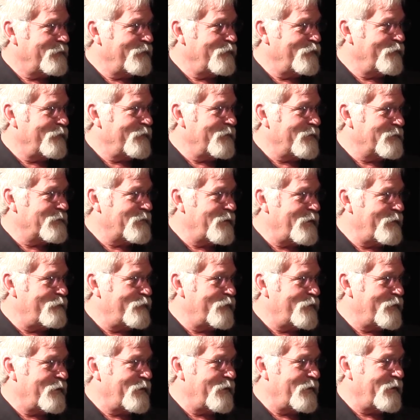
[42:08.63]
doing the same
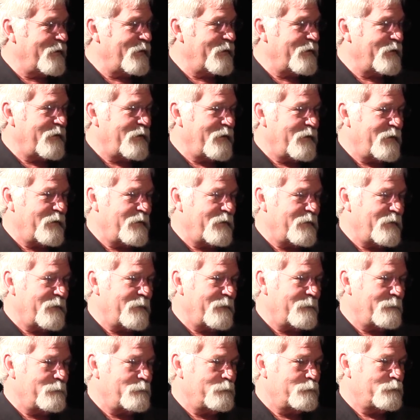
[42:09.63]
thing. And,
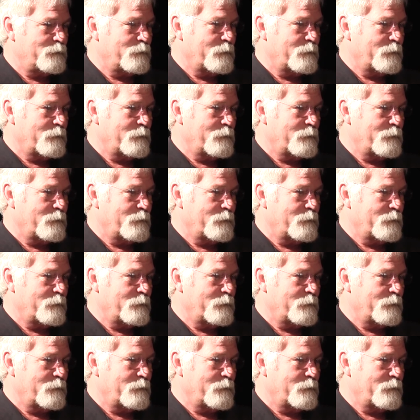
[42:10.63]
um,